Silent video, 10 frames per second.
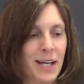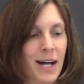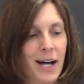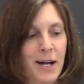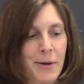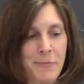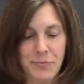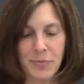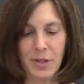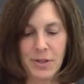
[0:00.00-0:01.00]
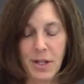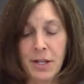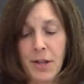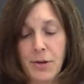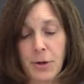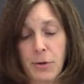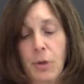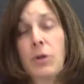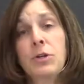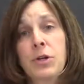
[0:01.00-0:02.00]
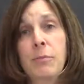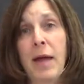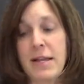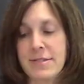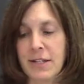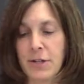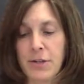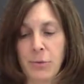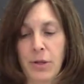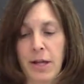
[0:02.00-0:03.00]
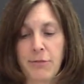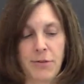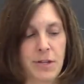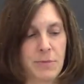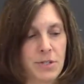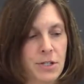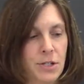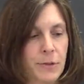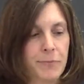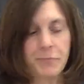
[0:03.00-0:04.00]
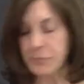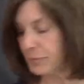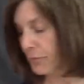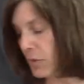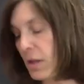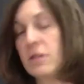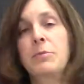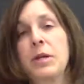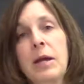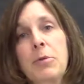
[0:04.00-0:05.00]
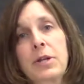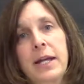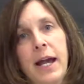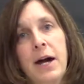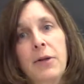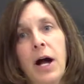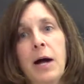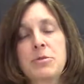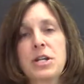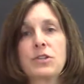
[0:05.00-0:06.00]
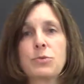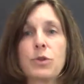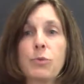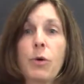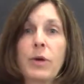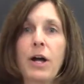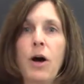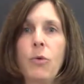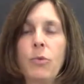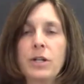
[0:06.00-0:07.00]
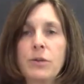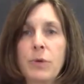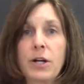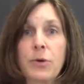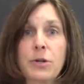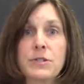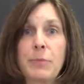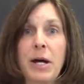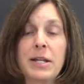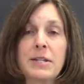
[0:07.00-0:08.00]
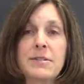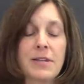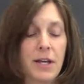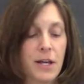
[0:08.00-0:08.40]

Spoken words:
Another good math skill that we like for them to do is being able to count objects with what we call one-to-one correspondence.